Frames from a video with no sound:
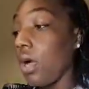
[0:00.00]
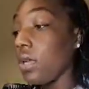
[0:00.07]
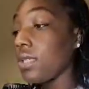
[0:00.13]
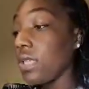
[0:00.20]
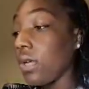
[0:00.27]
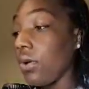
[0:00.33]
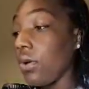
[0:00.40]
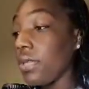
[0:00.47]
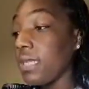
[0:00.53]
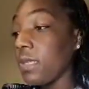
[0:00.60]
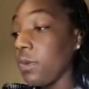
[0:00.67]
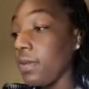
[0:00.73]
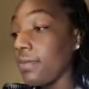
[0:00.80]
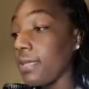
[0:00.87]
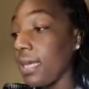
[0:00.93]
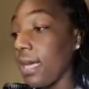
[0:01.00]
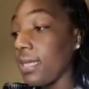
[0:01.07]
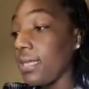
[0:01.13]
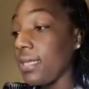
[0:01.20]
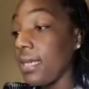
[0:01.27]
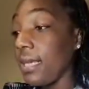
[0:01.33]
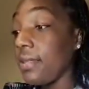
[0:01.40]
Also on this
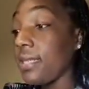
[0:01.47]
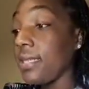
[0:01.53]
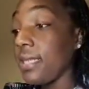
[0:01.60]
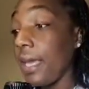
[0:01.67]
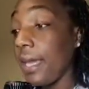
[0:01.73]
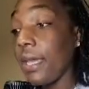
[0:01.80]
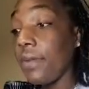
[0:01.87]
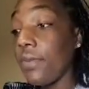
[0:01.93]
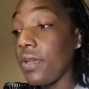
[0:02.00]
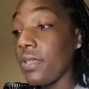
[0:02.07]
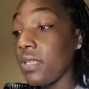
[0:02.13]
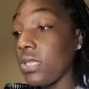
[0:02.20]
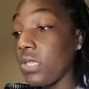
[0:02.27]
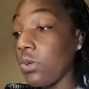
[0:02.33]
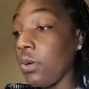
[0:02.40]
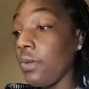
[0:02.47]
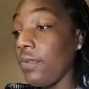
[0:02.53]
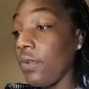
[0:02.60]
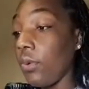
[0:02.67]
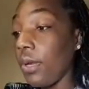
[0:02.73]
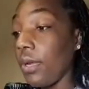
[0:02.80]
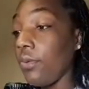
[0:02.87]
website, it said the second reason to
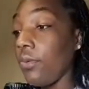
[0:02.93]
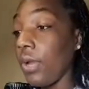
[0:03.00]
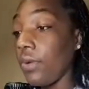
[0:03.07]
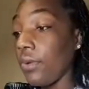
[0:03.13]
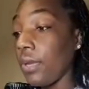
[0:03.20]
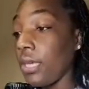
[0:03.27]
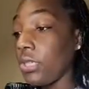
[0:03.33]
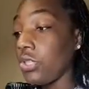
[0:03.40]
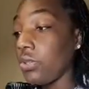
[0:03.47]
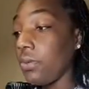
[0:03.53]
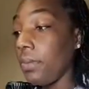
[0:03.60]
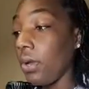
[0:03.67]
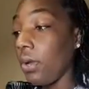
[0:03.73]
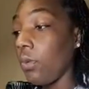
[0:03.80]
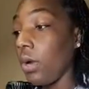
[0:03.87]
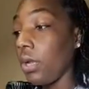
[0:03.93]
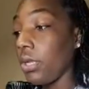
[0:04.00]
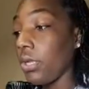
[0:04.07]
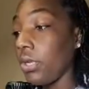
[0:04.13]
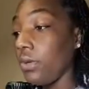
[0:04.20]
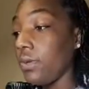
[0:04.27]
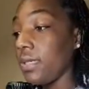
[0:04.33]
avoid recreational
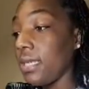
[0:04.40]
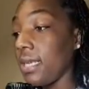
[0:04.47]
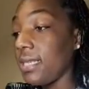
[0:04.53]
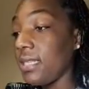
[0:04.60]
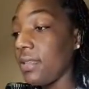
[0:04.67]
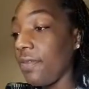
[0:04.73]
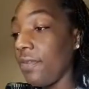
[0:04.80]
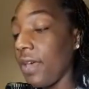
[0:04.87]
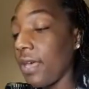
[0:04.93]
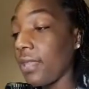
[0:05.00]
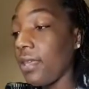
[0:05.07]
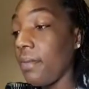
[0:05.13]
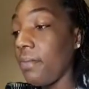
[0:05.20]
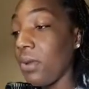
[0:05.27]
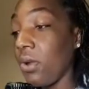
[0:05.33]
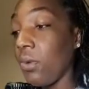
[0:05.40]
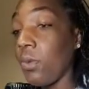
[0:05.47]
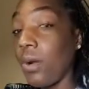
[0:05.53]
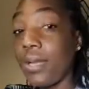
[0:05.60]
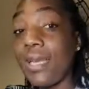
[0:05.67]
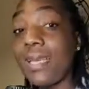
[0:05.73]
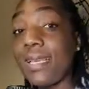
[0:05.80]
marijuana use is the fact that
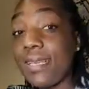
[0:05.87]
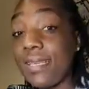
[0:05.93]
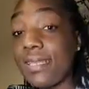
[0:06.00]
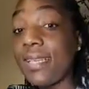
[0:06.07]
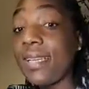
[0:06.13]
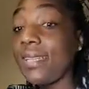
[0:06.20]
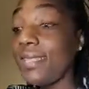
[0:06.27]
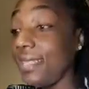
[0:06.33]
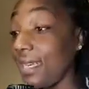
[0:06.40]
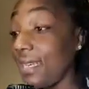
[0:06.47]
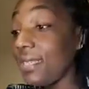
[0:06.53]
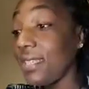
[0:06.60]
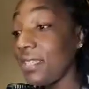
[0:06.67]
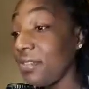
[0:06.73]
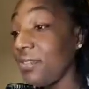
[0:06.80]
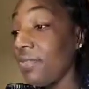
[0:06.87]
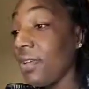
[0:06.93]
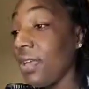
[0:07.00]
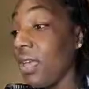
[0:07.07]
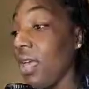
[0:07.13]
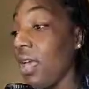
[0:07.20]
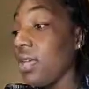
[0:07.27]
marijuana is addictive.
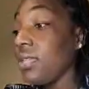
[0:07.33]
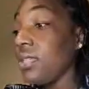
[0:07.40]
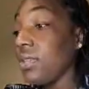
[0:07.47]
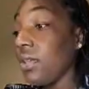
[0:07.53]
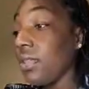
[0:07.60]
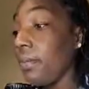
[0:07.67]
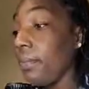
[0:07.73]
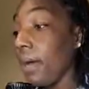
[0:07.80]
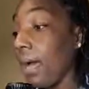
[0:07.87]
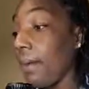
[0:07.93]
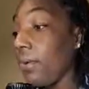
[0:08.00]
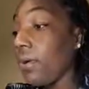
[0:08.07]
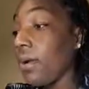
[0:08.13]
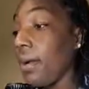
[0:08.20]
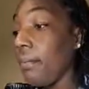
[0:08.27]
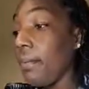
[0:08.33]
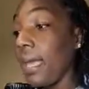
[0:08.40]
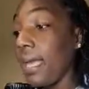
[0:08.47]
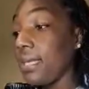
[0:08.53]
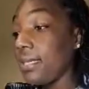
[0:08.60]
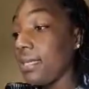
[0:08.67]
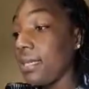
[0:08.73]
So the Bible
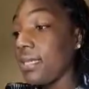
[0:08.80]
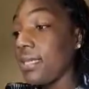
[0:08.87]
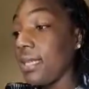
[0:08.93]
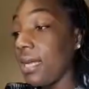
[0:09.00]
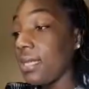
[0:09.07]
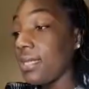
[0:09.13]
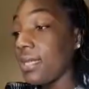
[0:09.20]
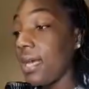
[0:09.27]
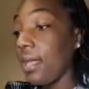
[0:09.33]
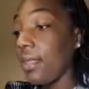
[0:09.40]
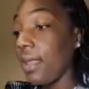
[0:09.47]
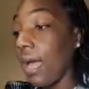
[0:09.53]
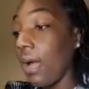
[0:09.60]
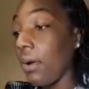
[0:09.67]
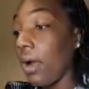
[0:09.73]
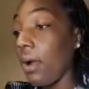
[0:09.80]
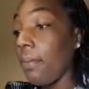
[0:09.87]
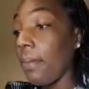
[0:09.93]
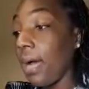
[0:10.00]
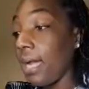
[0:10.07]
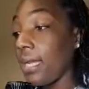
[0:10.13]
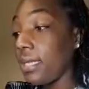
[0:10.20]
commands us not to allow
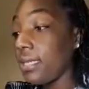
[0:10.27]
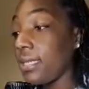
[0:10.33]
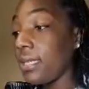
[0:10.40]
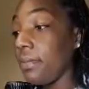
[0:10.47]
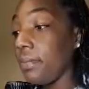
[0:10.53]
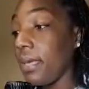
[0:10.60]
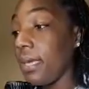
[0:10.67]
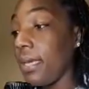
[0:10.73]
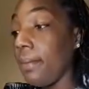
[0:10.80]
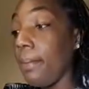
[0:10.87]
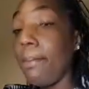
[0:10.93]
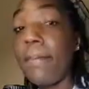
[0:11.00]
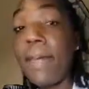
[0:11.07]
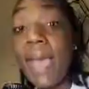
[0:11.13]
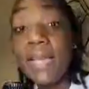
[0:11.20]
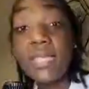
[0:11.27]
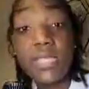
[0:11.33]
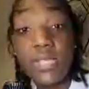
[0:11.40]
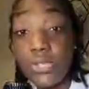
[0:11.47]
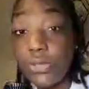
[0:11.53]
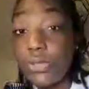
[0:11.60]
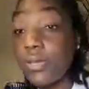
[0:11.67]
our bodies to be
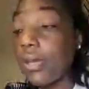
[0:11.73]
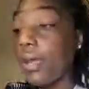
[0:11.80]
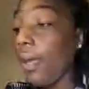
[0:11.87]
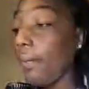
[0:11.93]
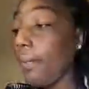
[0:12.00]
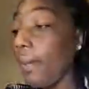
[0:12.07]
mastered